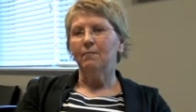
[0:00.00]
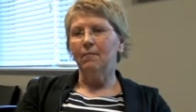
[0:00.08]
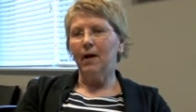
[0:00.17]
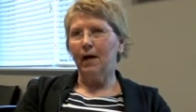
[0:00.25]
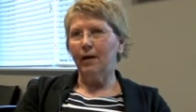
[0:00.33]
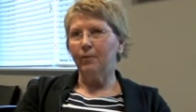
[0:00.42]

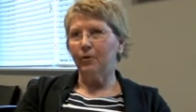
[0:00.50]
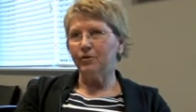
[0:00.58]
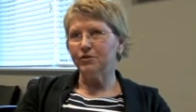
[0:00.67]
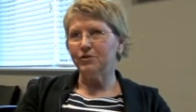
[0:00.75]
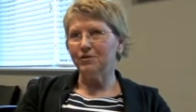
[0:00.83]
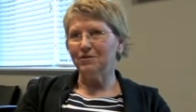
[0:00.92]
My
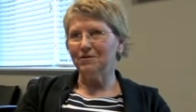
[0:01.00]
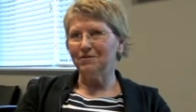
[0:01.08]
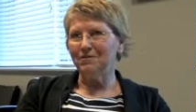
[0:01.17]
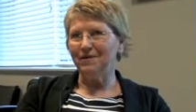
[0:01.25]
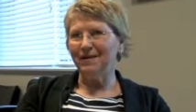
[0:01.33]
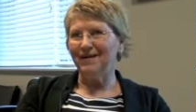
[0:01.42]

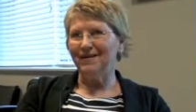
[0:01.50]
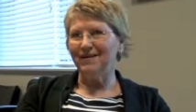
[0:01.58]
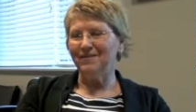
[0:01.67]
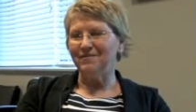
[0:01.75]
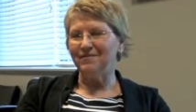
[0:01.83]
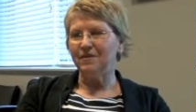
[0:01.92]
personal
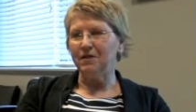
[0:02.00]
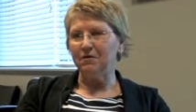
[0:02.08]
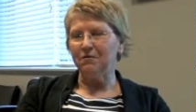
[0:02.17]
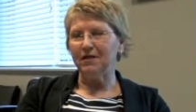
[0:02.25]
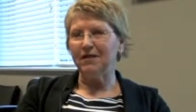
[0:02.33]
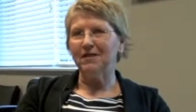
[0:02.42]
um,
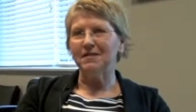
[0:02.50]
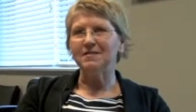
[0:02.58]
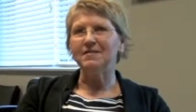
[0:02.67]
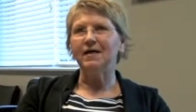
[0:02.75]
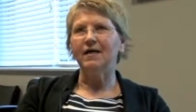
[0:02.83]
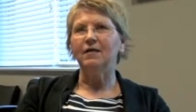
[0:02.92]
theory
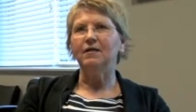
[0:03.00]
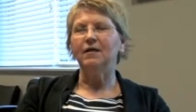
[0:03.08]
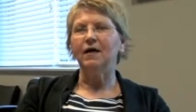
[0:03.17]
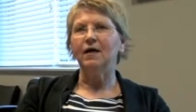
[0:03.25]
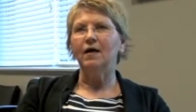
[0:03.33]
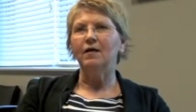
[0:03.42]
is
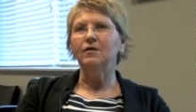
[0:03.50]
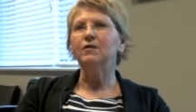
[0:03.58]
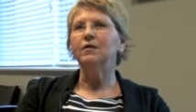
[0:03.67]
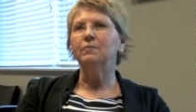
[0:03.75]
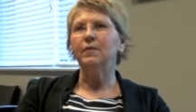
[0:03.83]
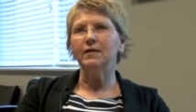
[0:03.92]
that
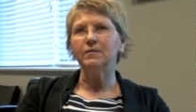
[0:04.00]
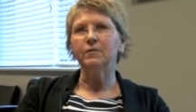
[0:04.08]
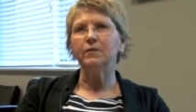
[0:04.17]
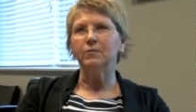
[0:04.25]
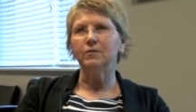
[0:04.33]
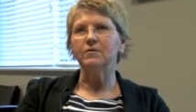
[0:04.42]
you can mess
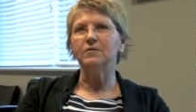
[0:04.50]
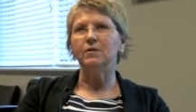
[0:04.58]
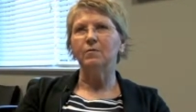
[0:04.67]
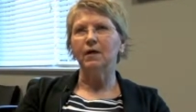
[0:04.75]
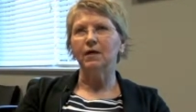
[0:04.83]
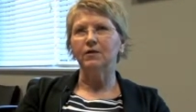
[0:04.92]
with a wound
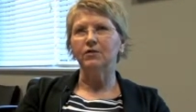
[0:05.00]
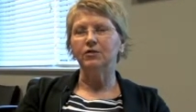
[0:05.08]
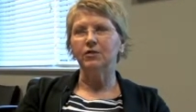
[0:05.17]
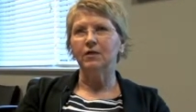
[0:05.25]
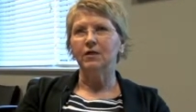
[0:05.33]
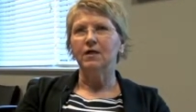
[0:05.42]
so
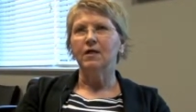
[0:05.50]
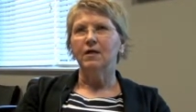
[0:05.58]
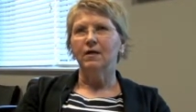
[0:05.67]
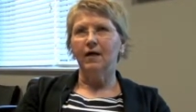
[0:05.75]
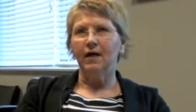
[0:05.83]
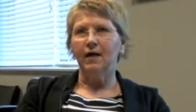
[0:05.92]
much
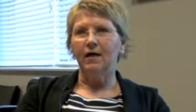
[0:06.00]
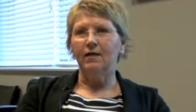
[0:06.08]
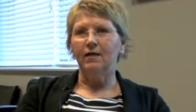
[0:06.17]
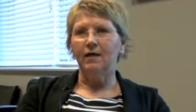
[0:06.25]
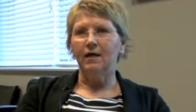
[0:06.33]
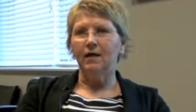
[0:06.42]

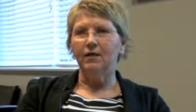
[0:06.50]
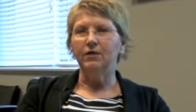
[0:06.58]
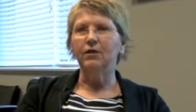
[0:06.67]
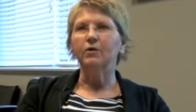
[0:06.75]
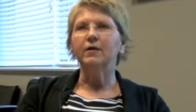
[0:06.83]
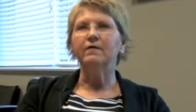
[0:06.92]
that uh,
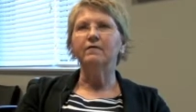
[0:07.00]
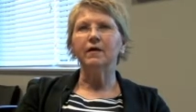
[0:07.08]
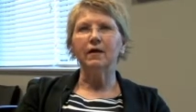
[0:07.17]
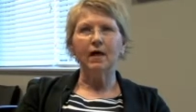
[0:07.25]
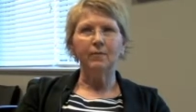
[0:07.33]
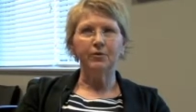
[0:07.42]
you don't give
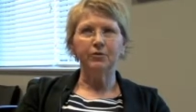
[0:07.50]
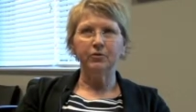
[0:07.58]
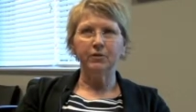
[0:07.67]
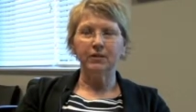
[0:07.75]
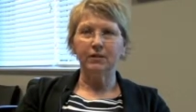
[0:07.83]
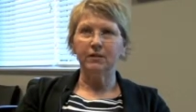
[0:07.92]
it an
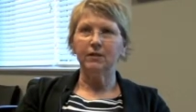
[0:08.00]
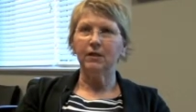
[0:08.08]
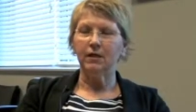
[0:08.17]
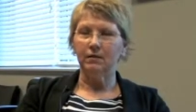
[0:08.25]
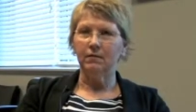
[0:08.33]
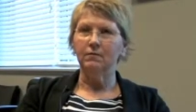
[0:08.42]
opportunity to
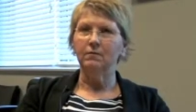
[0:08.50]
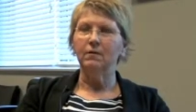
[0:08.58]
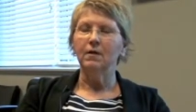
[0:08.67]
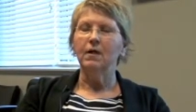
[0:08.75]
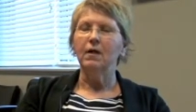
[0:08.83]
heal.